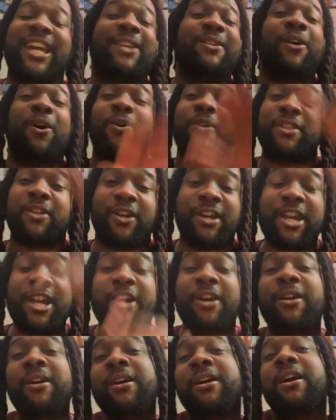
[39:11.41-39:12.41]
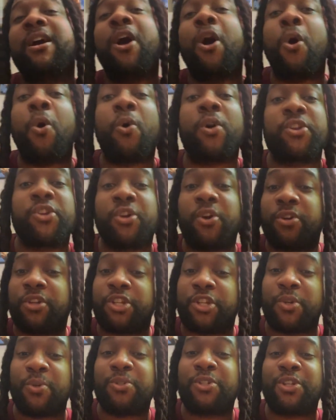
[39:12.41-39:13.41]
again either here or you go
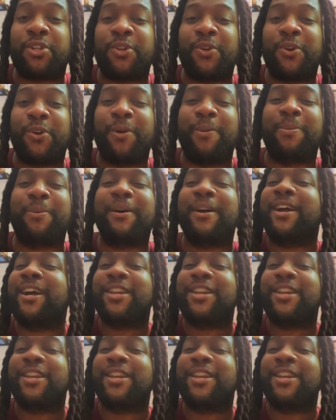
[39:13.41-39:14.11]
to YouTube.